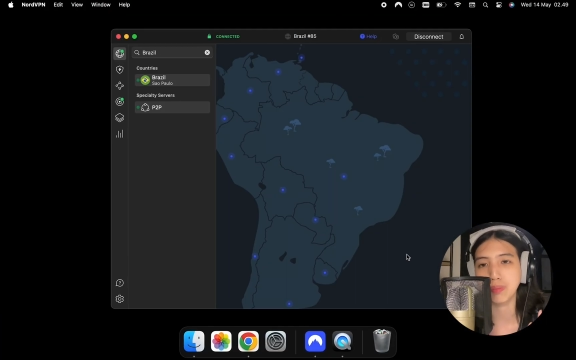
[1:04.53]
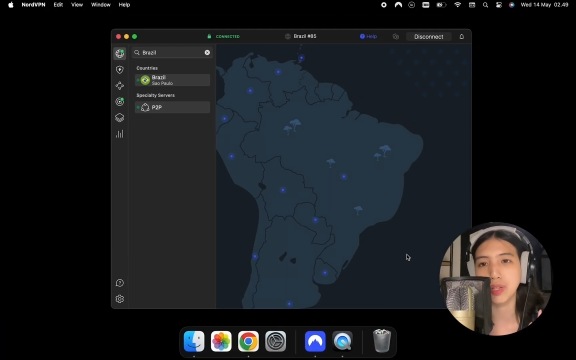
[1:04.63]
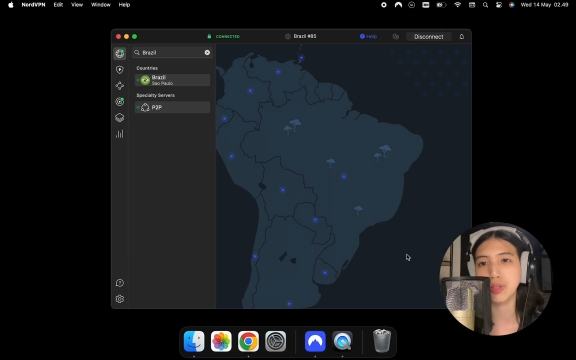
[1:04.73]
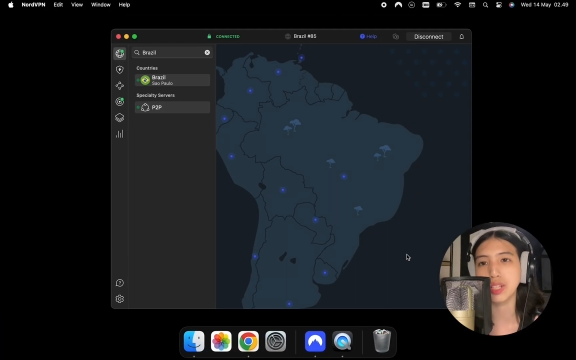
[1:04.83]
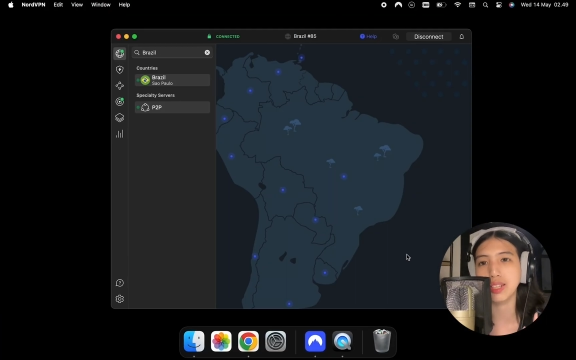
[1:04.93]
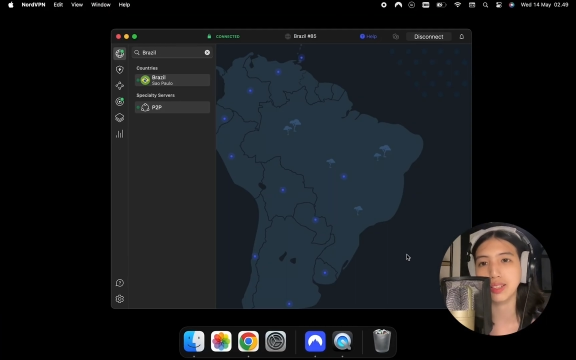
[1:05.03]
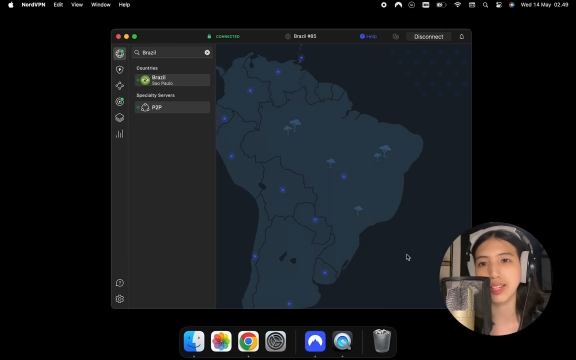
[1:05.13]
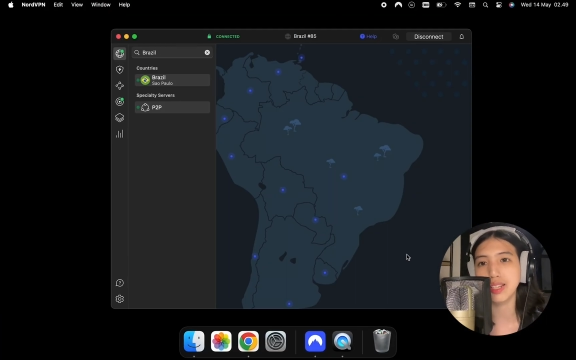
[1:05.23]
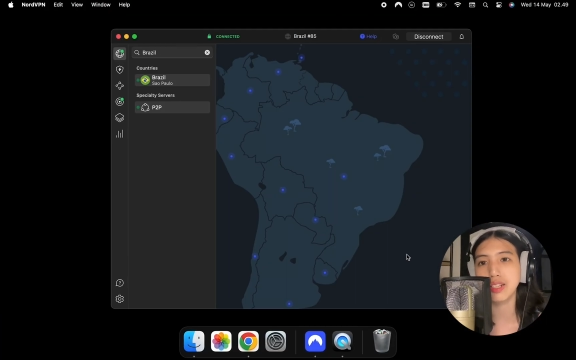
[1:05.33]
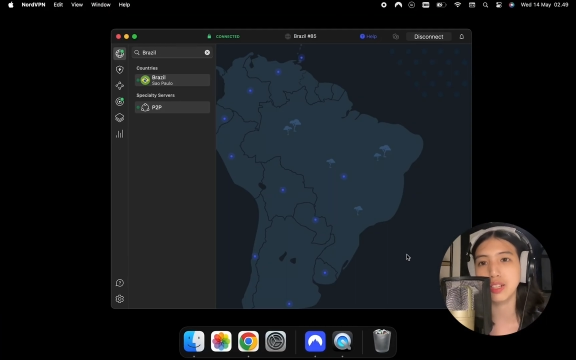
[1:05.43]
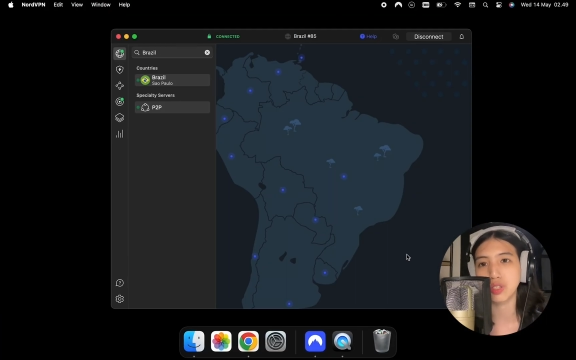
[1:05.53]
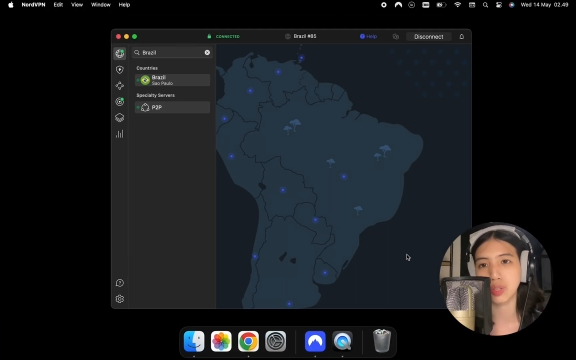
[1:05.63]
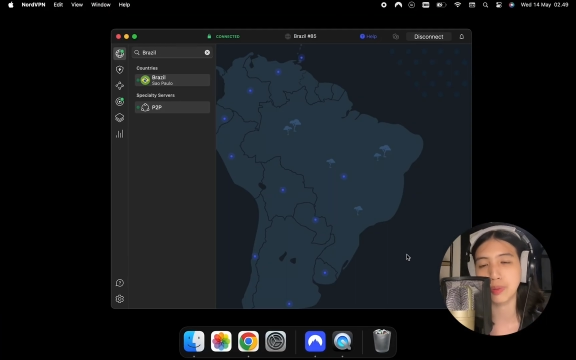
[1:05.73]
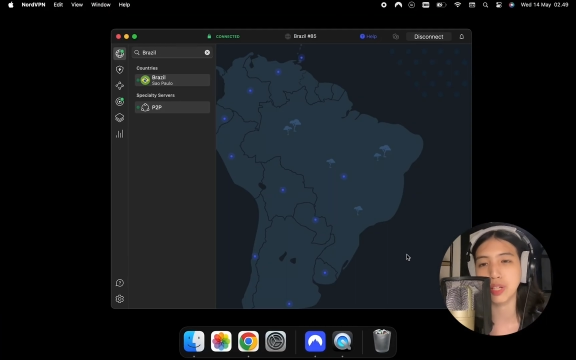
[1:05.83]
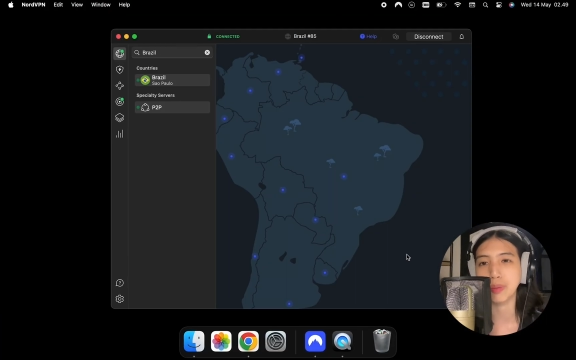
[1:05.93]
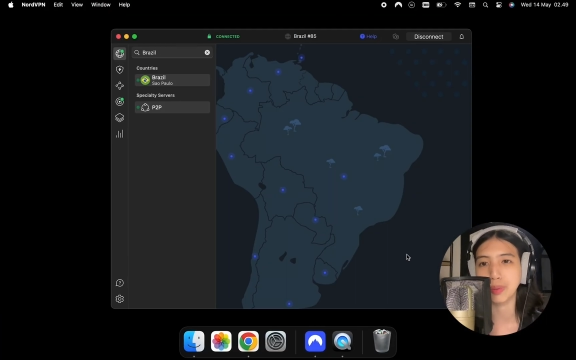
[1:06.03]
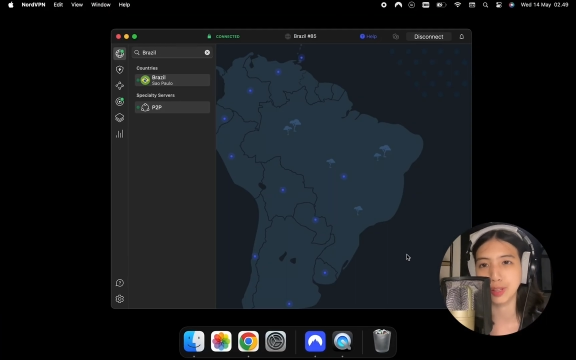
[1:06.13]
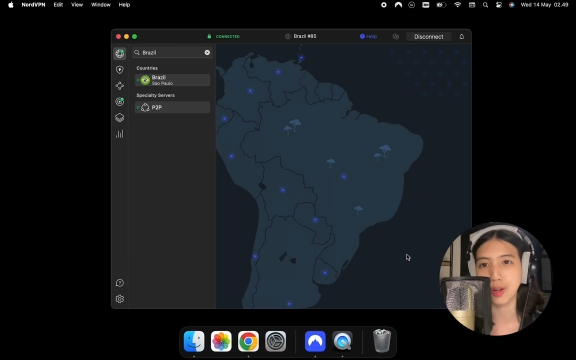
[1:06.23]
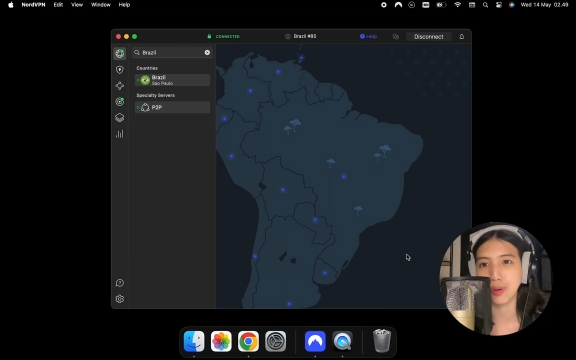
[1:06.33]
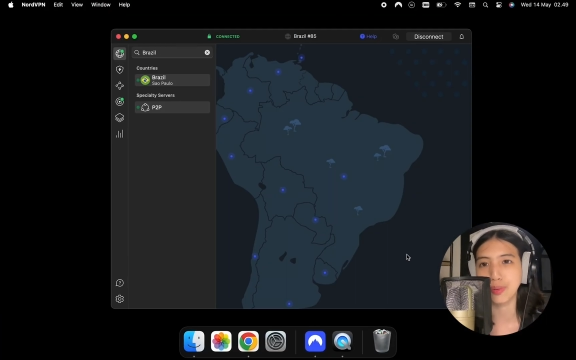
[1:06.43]
by using the link in the description
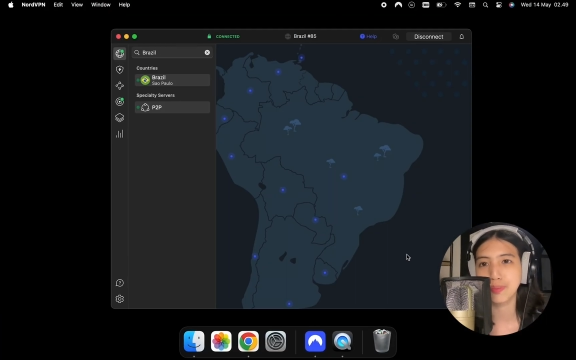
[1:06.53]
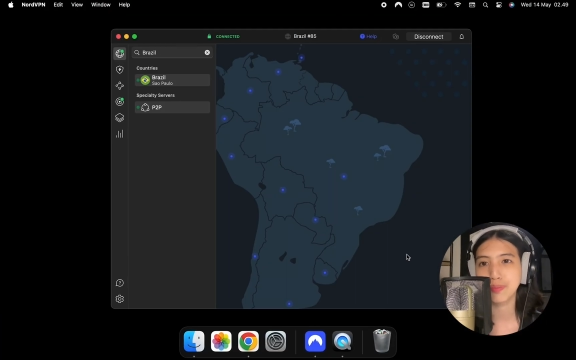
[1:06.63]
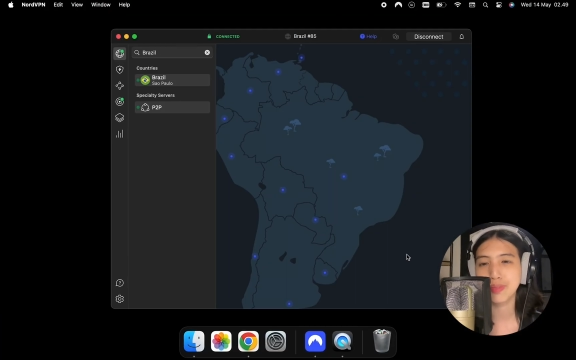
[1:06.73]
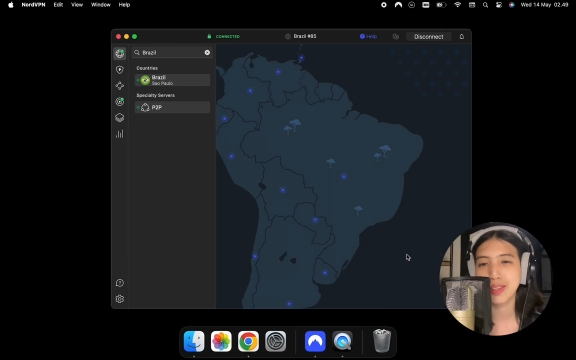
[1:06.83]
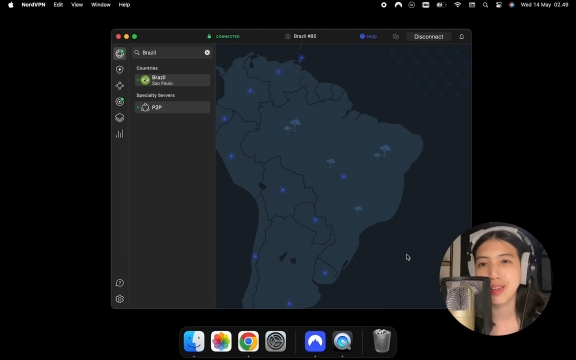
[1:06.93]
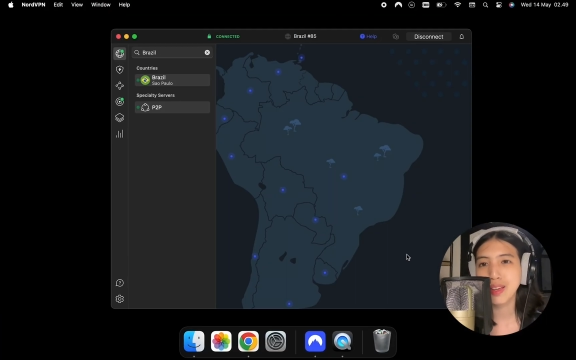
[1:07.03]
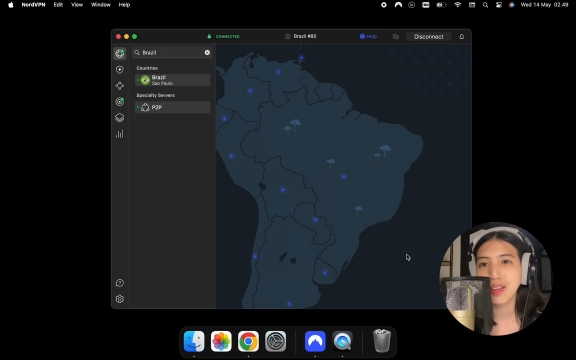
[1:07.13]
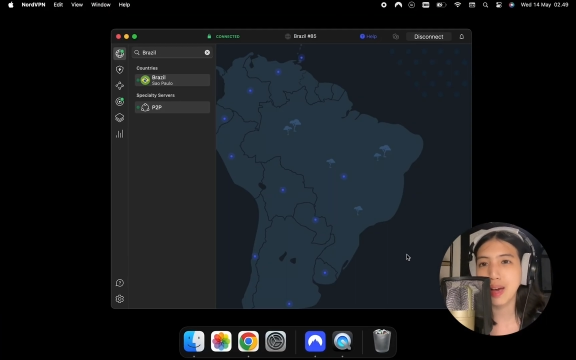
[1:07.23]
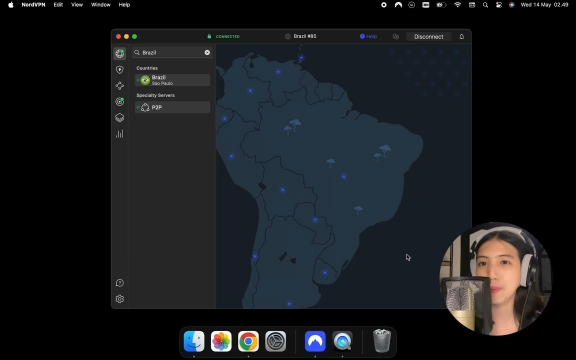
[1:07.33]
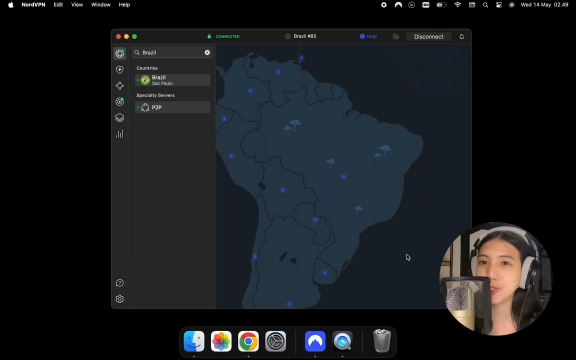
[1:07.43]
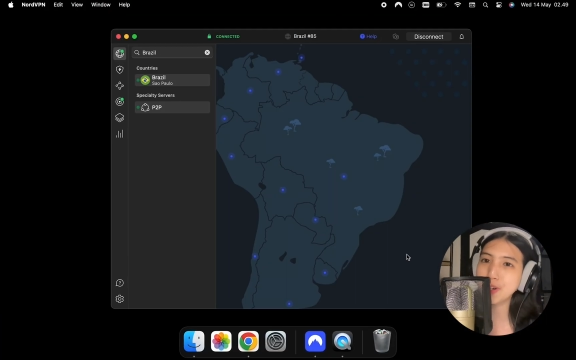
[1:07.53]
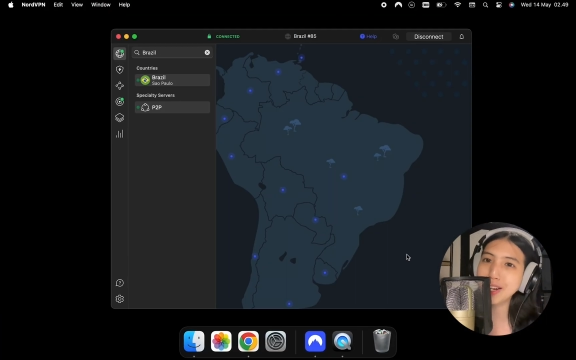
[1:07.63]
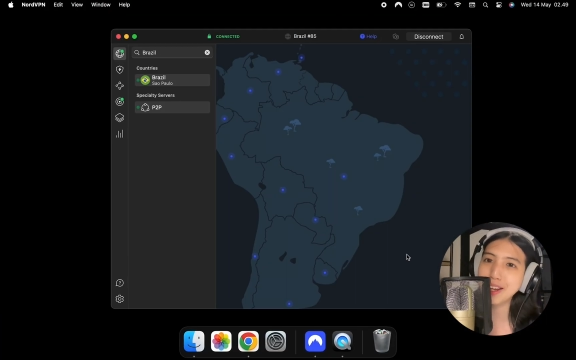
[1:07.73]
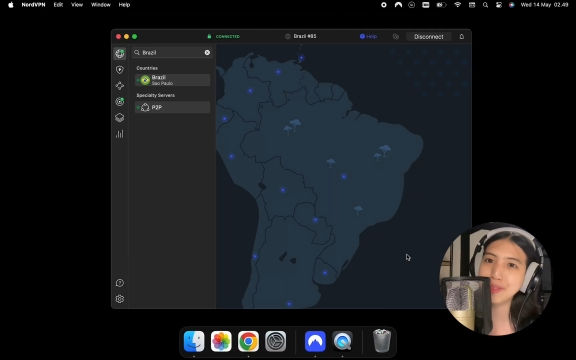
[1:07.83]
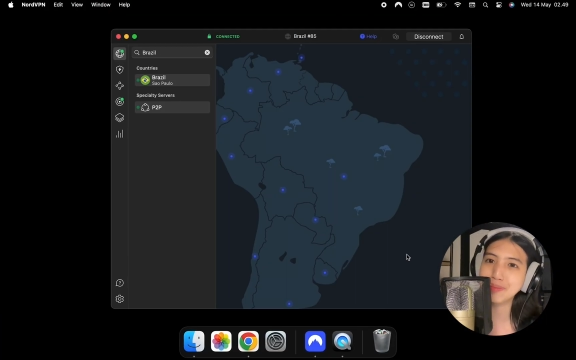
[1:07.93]
below. Happy trading!